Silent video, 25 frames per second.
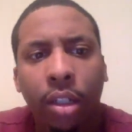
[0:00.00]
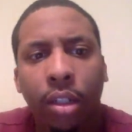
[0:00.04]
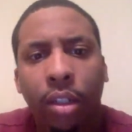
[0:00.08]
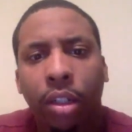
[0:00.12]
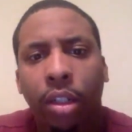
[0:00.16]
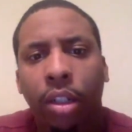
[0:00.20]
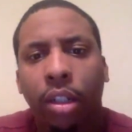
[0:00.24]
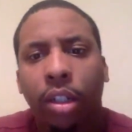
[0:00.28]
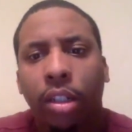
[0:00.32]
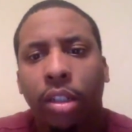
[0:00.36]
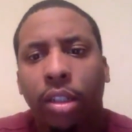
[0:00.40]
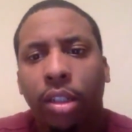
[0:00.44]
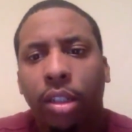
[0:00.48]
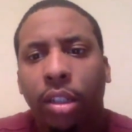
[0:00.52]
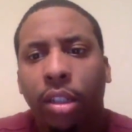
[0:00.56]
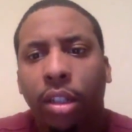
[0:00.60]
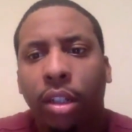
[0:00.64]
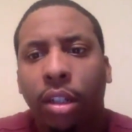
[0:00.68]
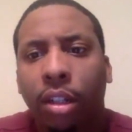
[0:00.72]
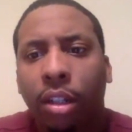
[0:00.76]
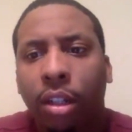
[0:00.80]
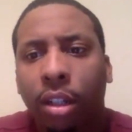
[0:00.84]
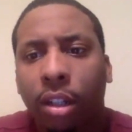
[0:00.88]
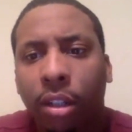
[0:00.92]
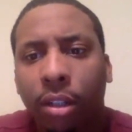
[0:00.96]
He's
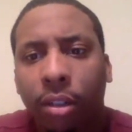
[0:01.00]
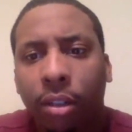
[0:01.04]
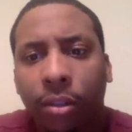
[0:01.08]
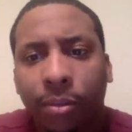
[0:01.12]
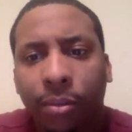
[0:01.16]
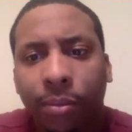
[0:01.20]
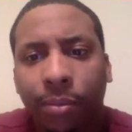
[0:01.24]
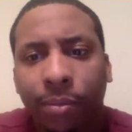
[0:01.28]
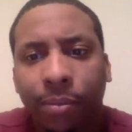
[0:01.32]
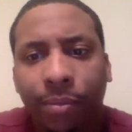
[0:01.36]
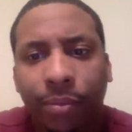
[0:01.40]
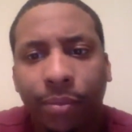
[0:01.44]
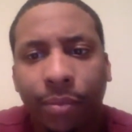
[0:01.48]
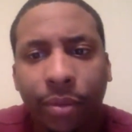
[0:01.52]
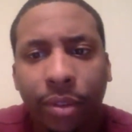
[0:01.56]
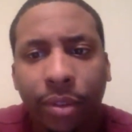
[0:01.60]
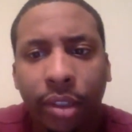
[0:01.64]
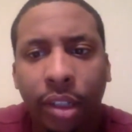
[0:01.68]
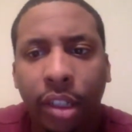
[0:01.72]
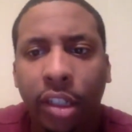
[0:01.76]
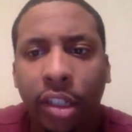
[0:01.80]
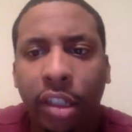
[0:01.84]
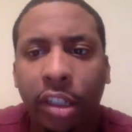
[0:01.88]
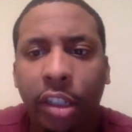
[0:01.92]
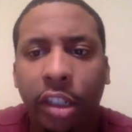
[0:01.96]

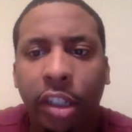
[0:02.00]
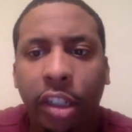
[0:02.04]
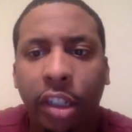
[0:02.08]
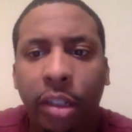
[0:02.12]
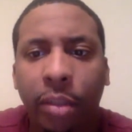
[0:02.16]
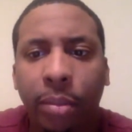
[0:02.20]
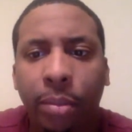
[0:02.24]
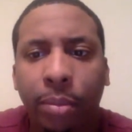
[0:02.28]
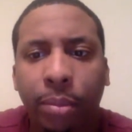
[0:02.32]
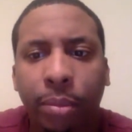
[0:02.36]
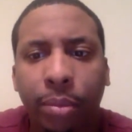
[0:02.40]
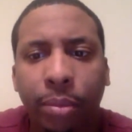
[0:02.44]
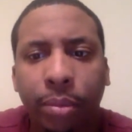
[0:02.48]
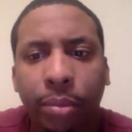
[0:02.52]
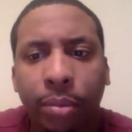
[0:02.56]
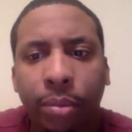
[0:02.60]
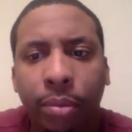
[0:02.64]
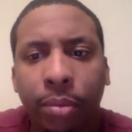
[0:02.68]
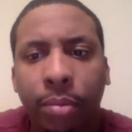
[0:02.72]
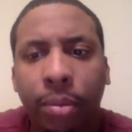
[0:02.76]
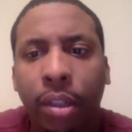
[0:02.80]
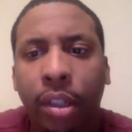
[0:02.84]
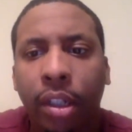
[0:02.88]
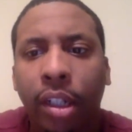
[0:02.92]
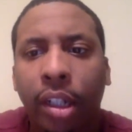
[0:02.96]
he's cheap,
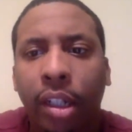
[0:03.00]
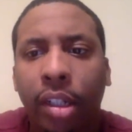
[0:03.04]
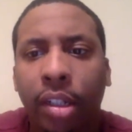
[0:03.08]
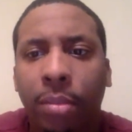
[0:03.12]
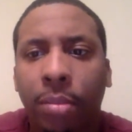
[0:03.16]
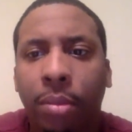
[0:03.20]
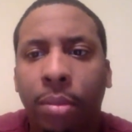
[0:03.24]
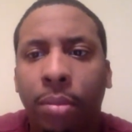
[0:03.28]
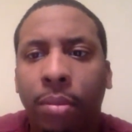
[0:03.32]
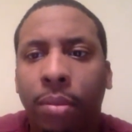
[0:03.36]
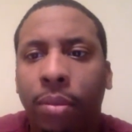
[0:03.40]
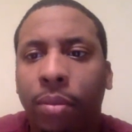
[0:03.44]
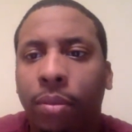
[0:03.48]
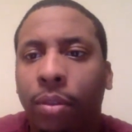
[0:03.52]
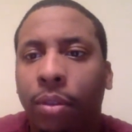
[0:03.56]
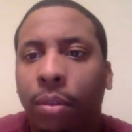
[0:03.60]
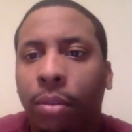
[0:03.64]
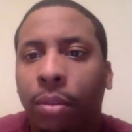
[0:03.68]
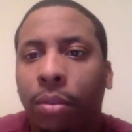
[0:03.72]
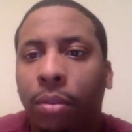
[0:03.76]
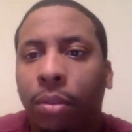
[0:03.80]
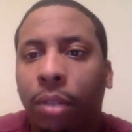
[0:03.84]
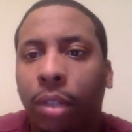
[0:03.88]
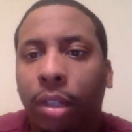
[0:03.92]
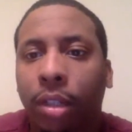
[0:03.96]
but he hasn't been performing
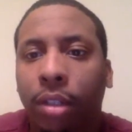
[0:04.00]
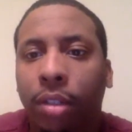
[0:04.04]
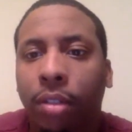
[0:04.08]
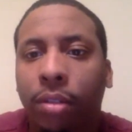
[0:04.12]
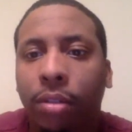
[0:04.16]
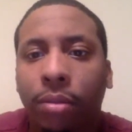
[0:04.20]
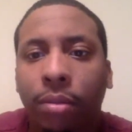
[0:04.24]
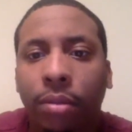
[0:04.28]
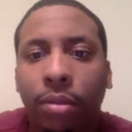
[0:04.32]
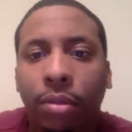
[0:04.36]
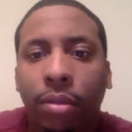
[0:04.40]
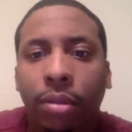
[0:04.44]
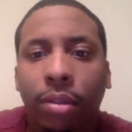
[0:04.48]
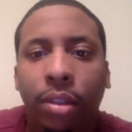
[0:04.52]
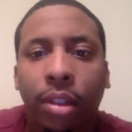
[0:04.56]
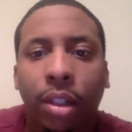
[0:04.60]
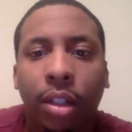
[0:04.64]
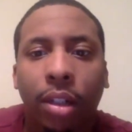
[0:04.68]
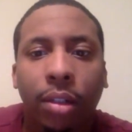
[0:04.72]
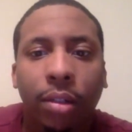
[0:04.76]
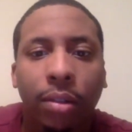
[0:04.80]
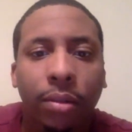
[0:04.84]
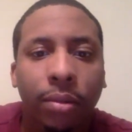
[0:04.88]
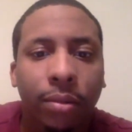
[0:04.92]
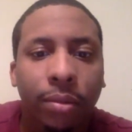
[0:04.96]
well.
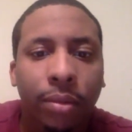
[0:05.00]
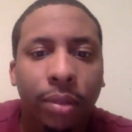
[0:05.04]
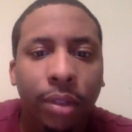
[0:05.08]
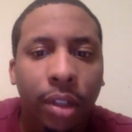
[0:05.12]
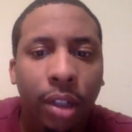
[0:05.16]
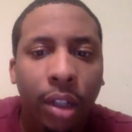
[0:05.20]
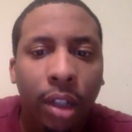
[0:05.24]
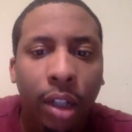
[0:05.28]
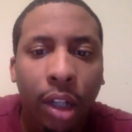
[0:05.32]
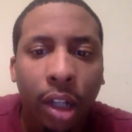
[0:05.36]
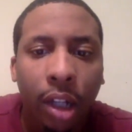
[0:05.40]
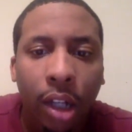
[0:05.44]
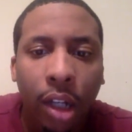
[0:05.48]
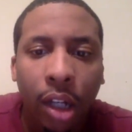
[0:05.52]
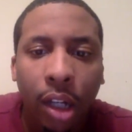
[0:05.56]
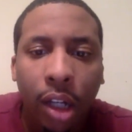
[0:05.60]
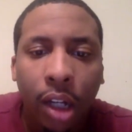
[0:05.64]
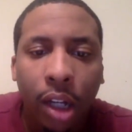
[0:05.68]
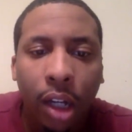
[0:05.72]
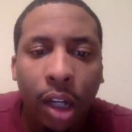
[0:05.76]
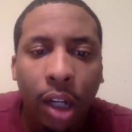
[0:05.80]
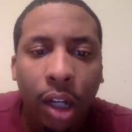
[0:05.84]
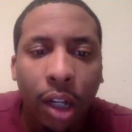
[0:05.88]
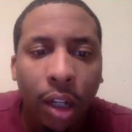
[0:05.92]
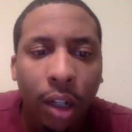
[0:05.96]
So,
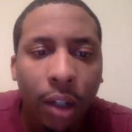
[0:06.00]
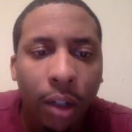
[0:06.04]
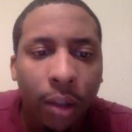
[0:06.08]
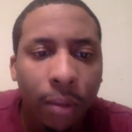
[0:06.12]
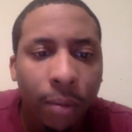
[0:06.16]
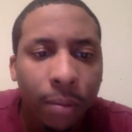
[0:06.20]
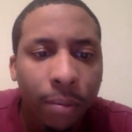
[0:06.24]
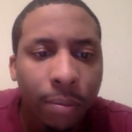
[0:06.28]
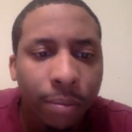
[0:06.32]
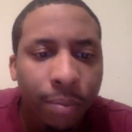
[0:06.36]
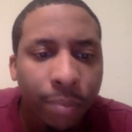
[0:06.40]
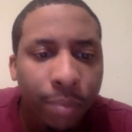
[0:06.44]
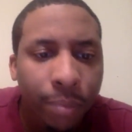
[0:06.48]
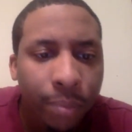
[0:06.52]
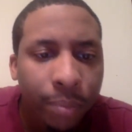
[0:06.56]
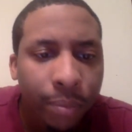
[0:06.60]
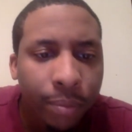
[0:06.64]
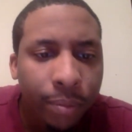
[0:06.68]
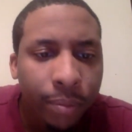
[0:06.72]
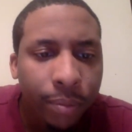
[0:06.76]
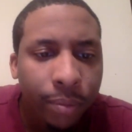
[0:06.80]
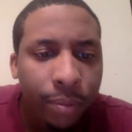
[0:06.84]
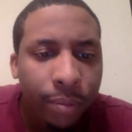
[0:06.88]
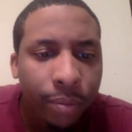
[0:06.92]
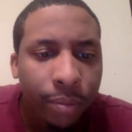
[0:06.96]
um,
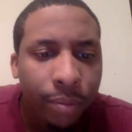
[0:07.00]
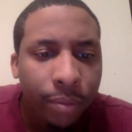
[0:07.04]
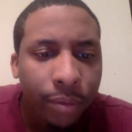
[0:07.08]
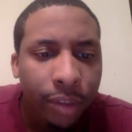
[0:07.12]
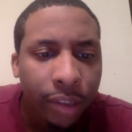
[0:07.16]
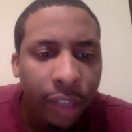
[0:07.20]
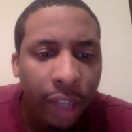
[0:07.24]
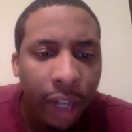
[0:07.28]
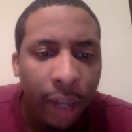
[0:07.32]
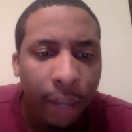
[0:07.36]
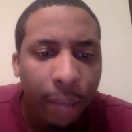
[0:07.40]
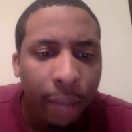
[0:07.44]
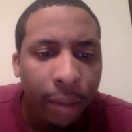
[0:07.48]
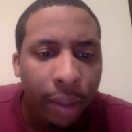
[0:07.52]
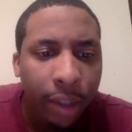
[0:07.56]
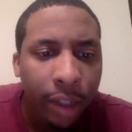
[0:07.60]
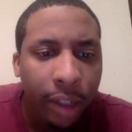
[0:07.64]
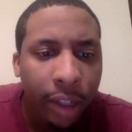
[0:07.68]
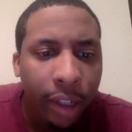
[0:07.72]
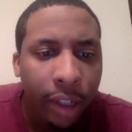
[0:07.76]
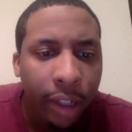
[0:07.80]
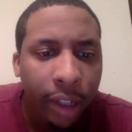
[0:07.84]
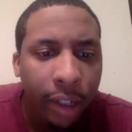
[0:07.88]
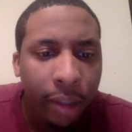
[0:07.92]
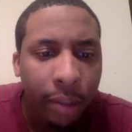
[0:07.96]
not playing
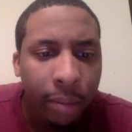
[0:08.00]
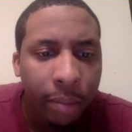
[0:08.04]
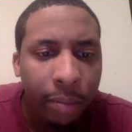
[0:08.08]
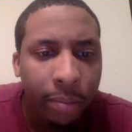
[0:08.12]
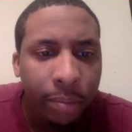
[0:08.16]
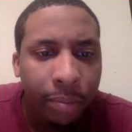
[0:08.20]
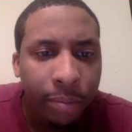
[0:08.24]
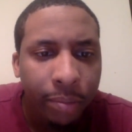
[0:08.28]
him.